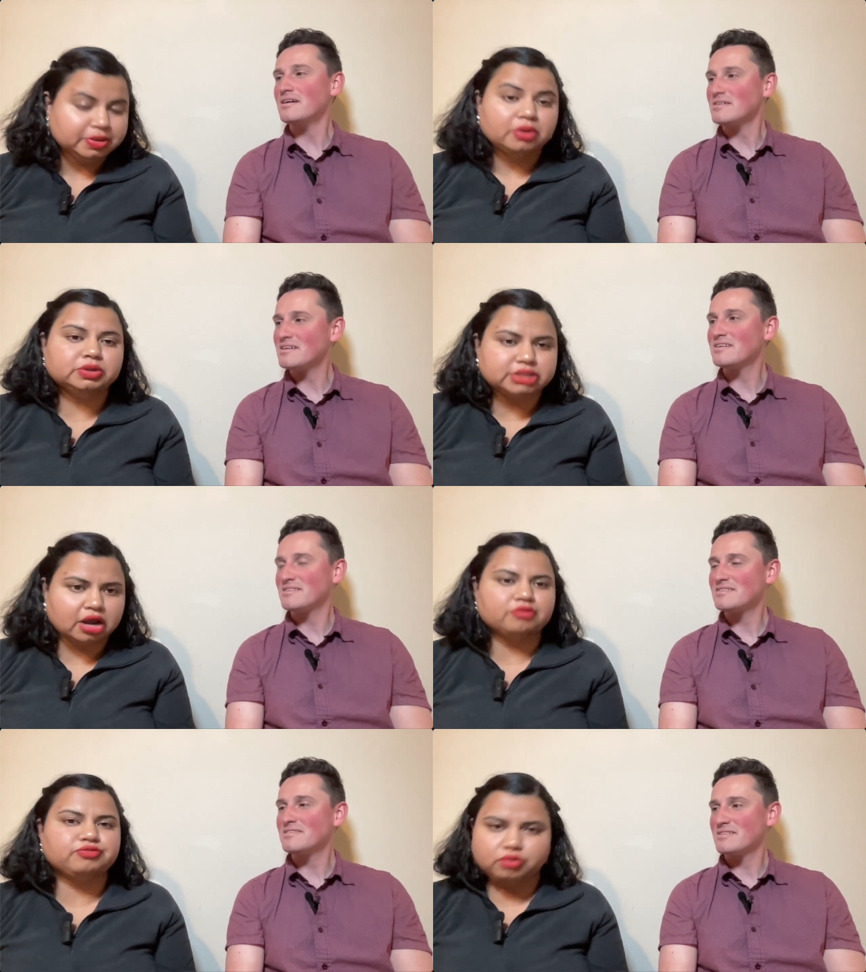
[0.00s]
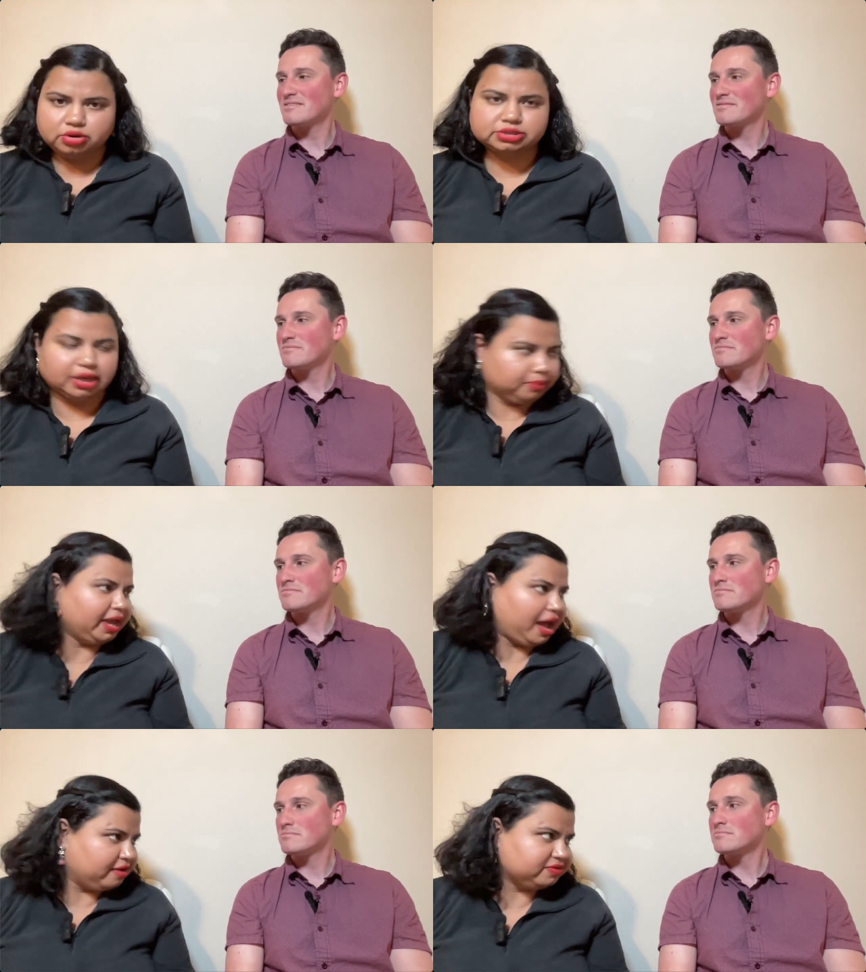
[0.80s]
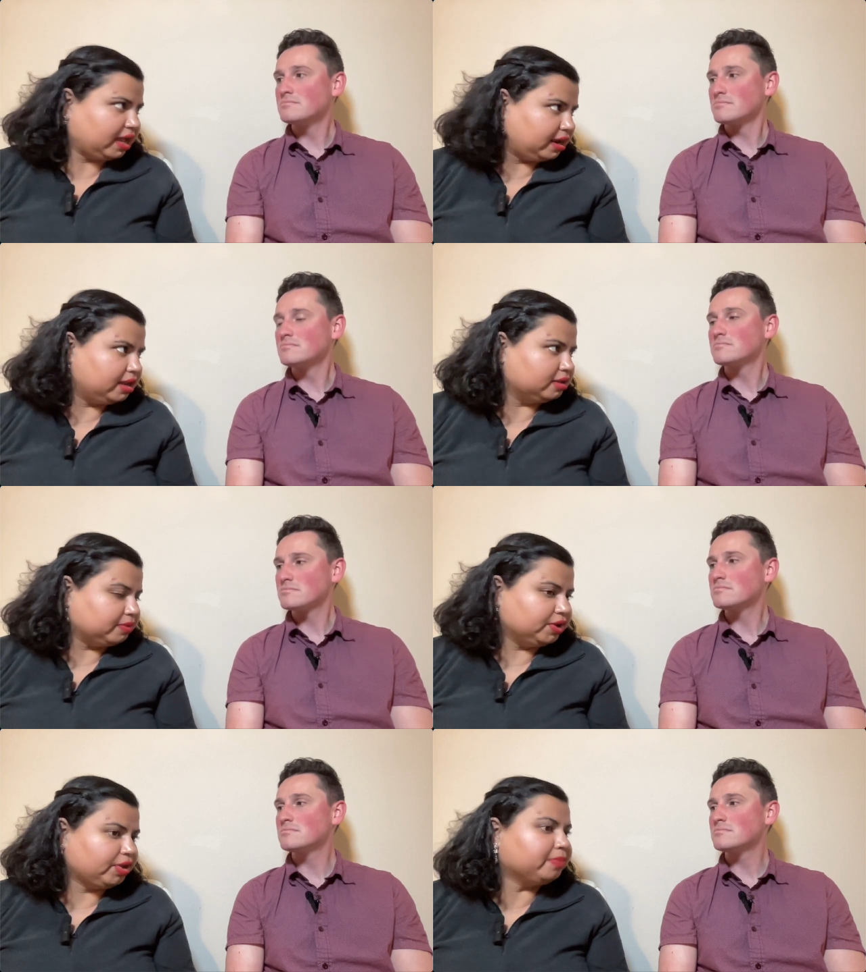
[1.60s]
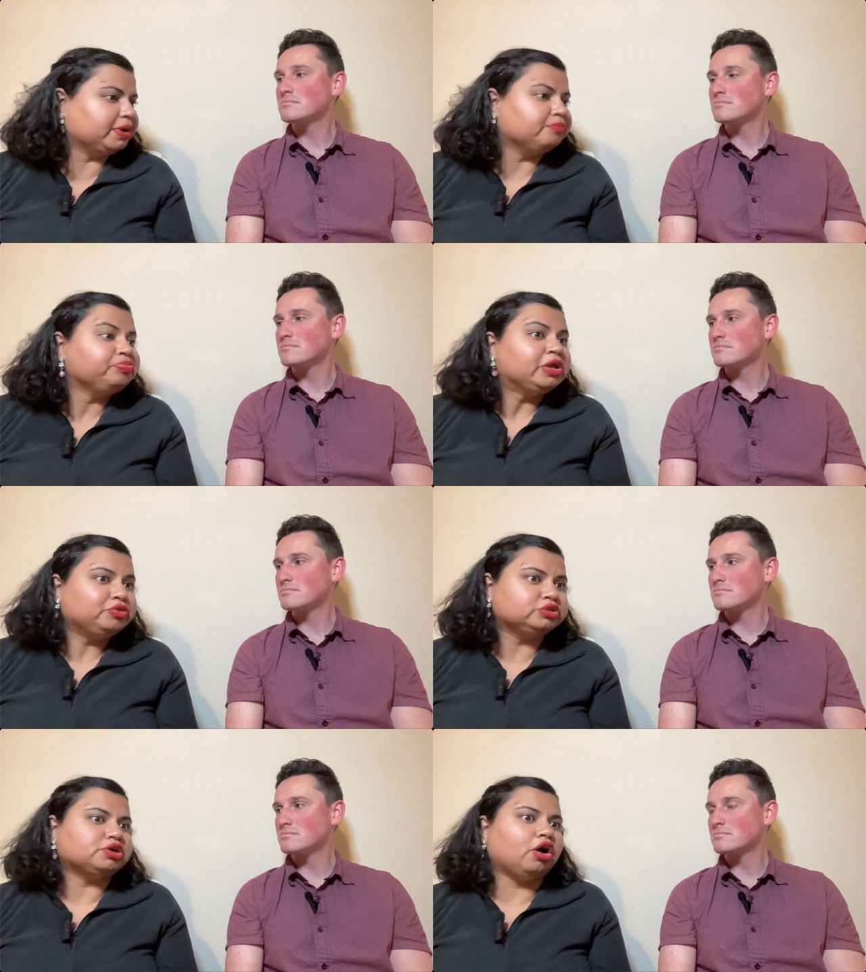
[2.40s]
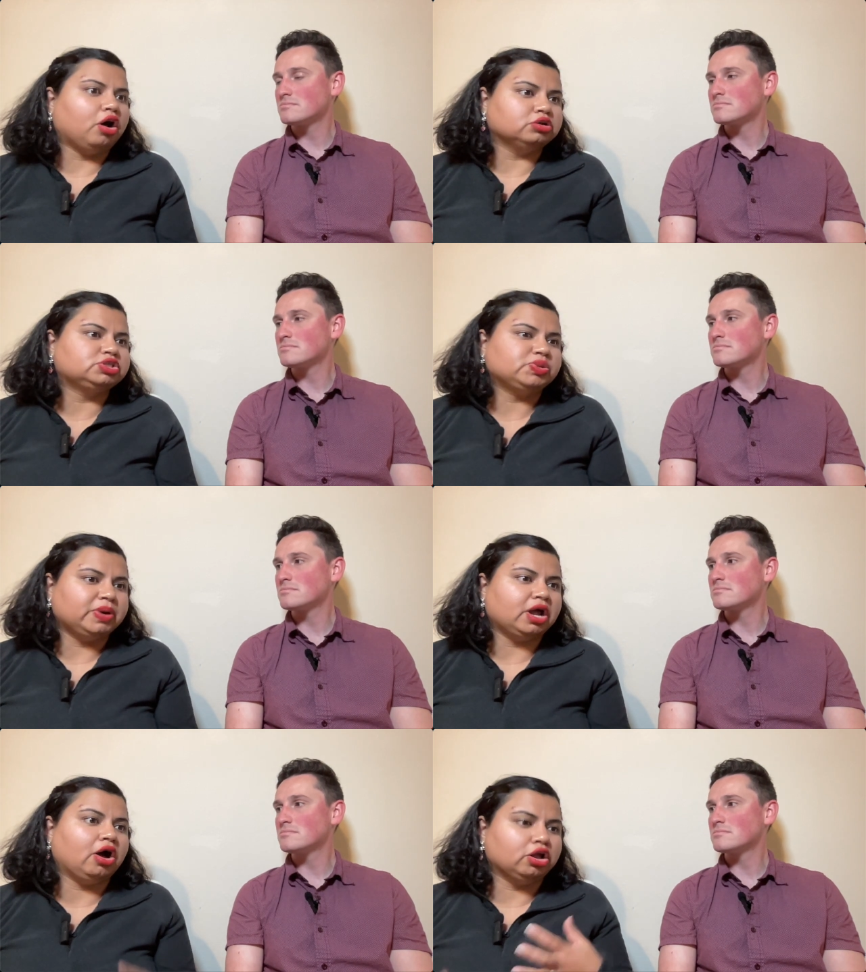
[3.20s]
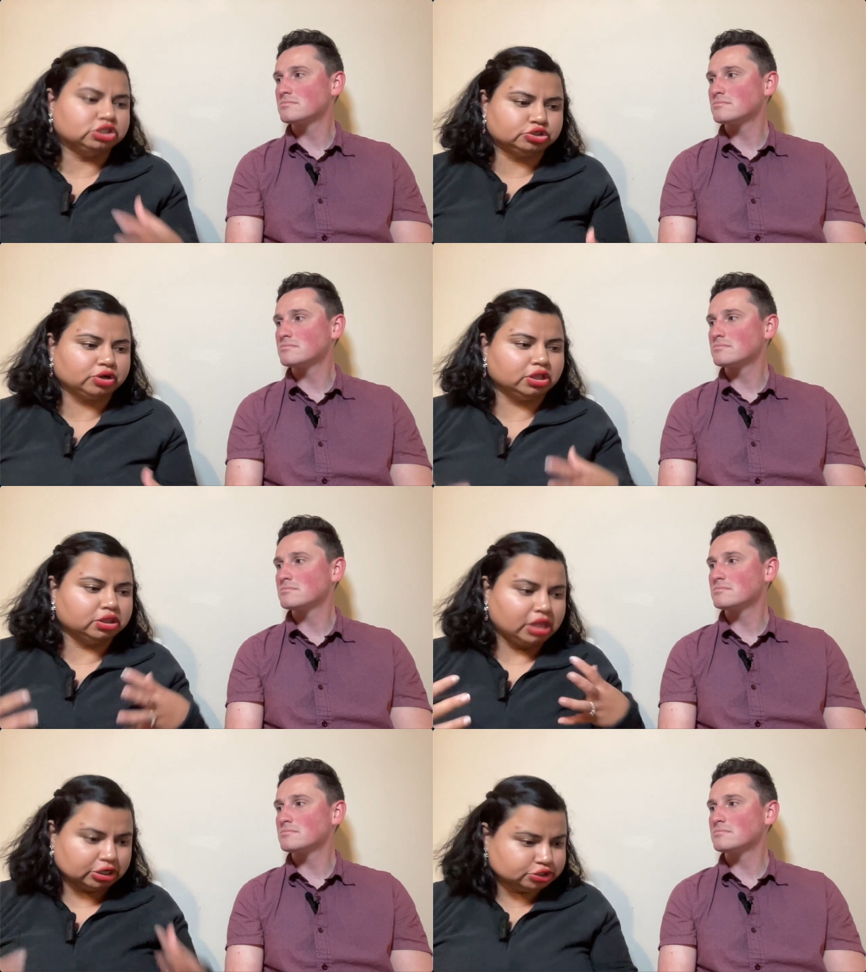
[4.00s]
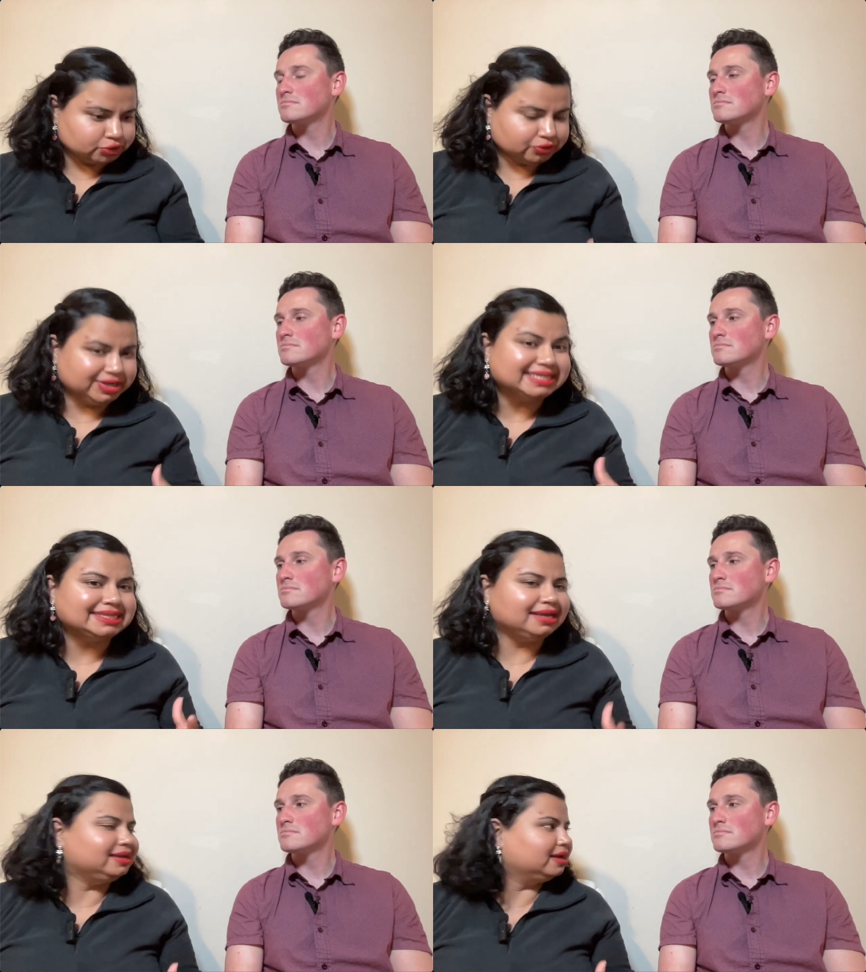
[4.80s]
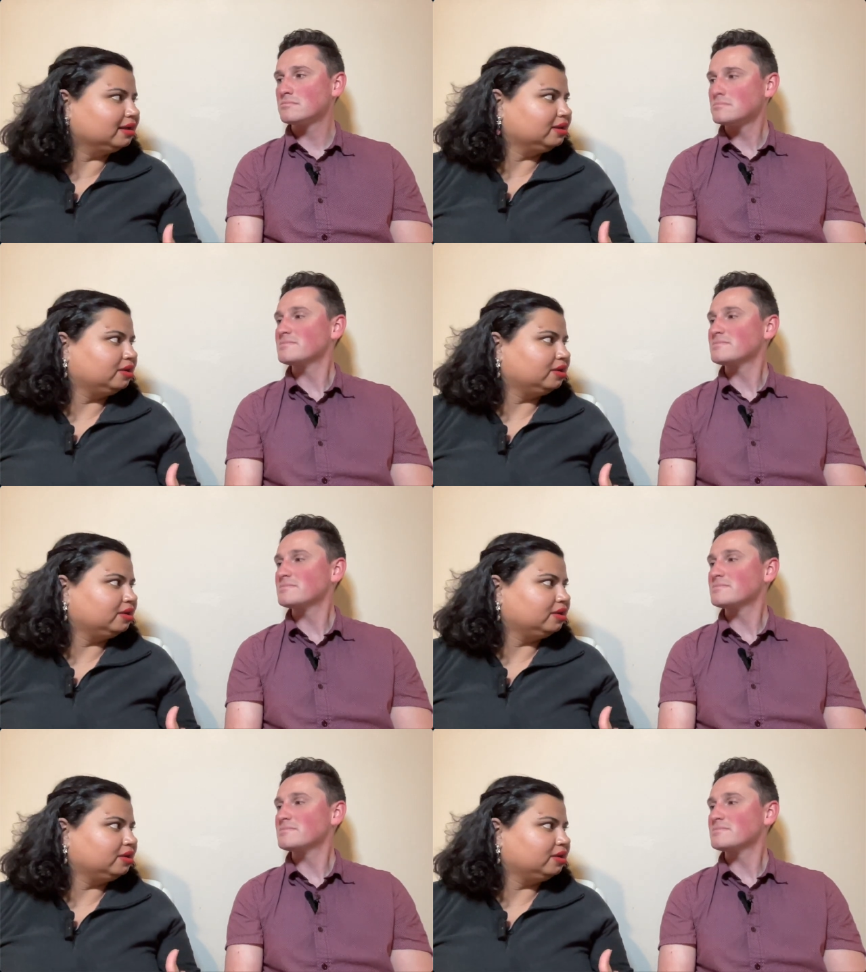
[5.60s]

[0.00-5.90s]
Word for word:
Speaker 1: which like of course like we have that and like we know that, but there's also an ultra luxurious India